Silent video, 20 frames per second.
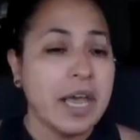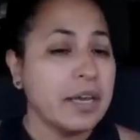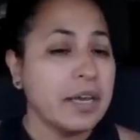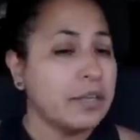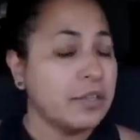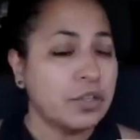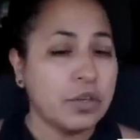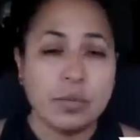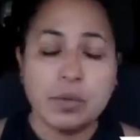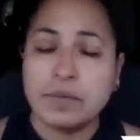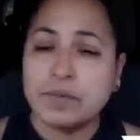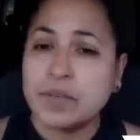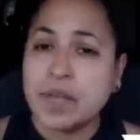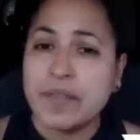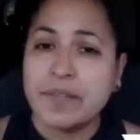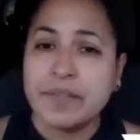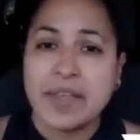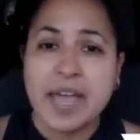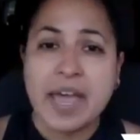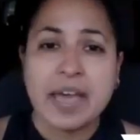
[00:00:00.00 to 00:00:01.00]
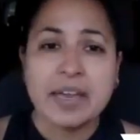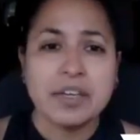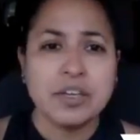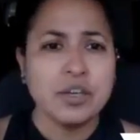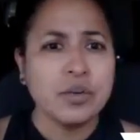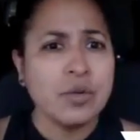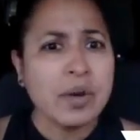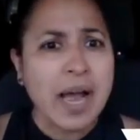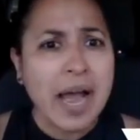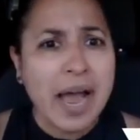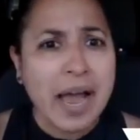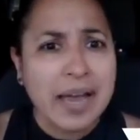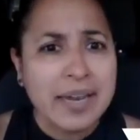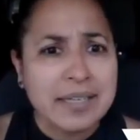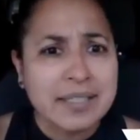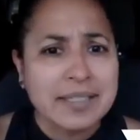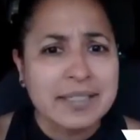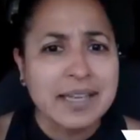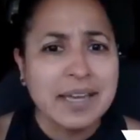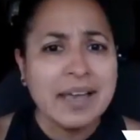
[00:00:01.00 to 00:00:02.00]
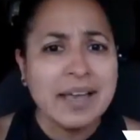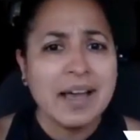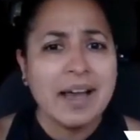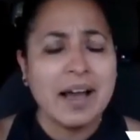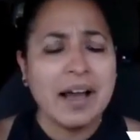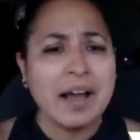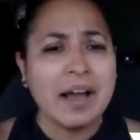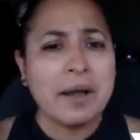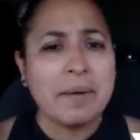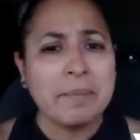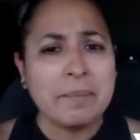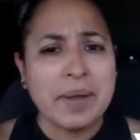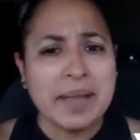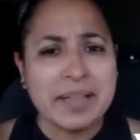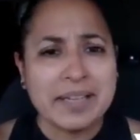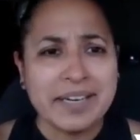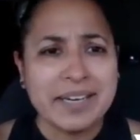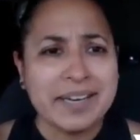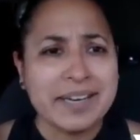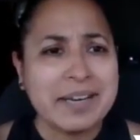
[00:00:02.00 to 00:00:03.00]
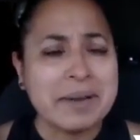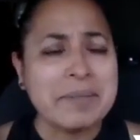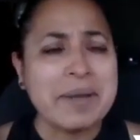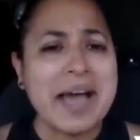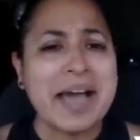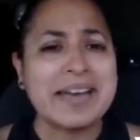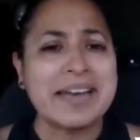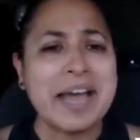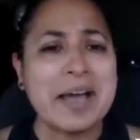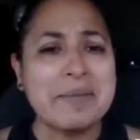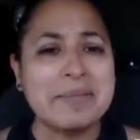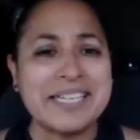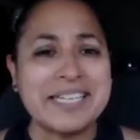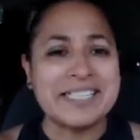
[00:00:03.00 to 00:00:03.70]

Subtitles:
And so we've done that. You guys, Melanie, come on. How